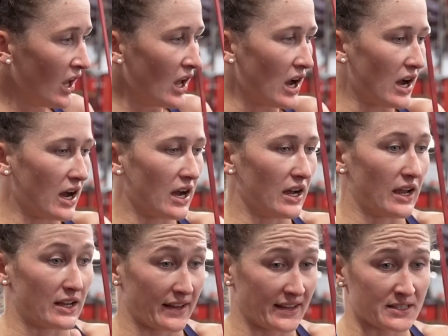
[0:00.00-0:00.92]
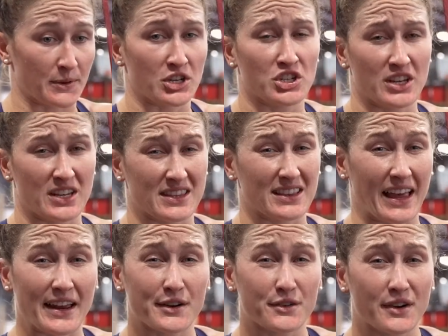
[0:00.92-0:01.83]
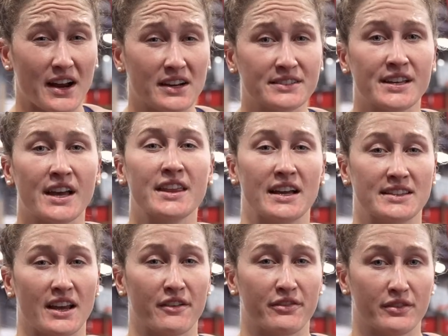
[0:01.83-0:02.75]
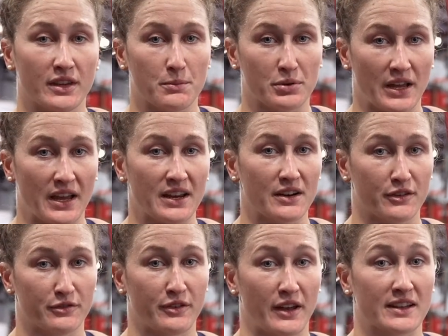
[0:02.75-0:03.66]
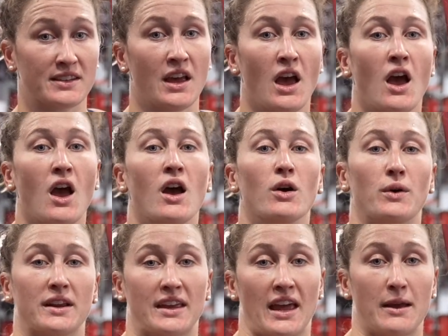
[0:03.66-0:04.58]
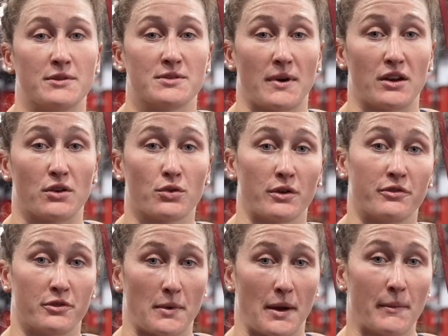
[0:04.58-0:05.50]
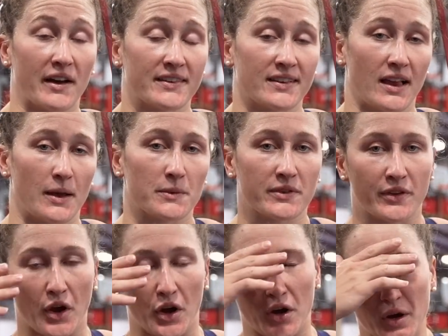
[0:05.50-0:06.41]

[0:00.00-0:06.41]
especially in the later rounds, that definitely played an effect when it came to my grip for my muscle ups. So